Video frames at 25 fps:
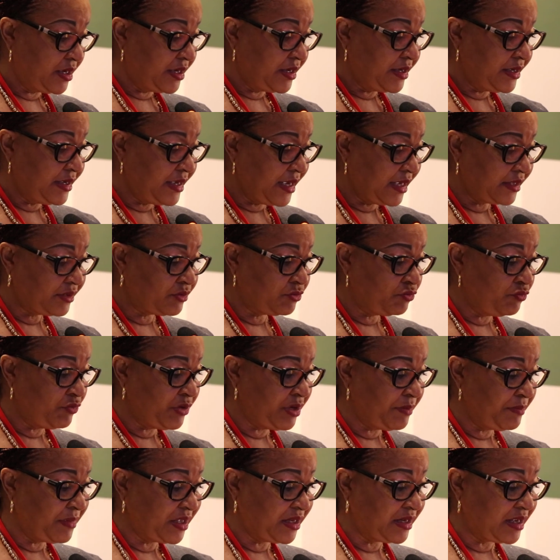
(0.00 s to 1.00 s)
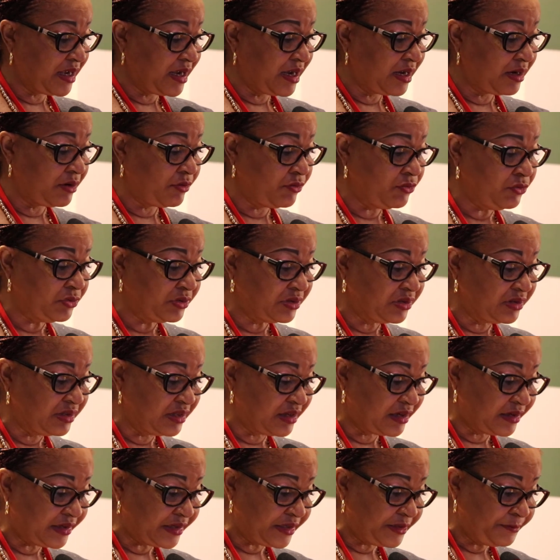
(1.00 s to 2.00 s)
Yet women are
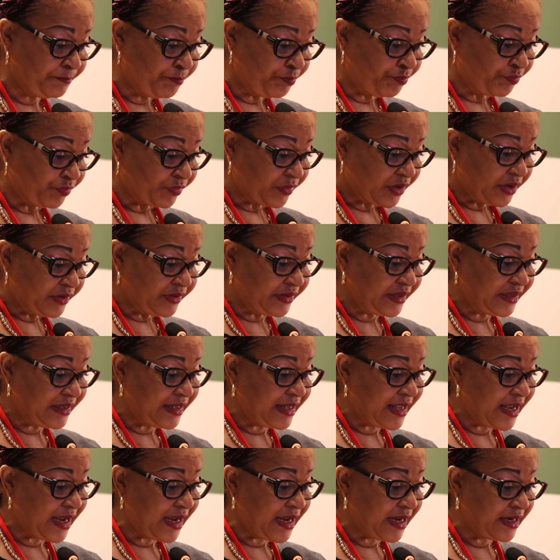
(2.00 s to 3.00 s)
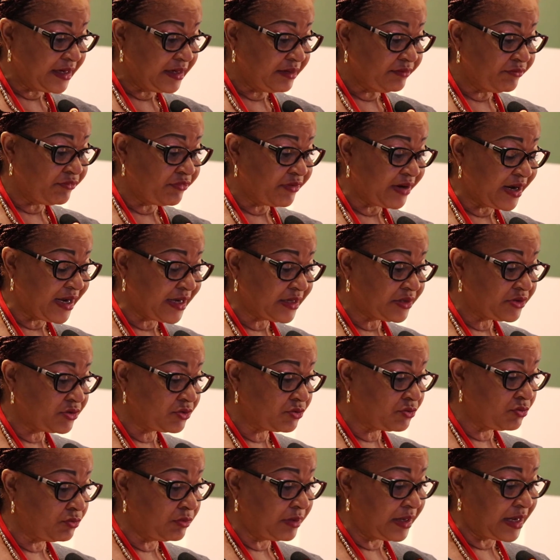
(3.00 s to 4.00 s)
routinely denied rights
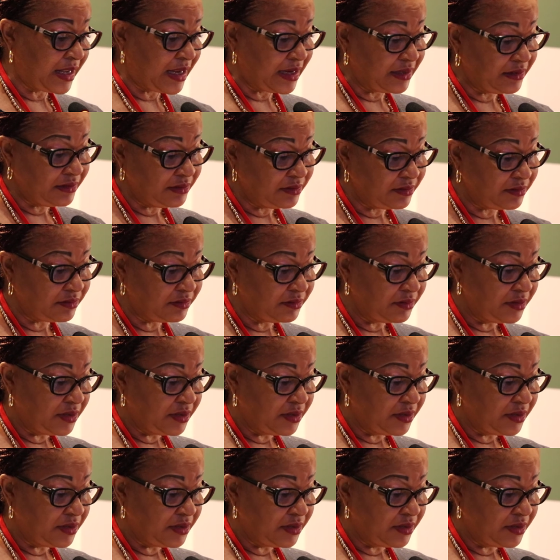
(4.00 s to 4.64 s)
to land.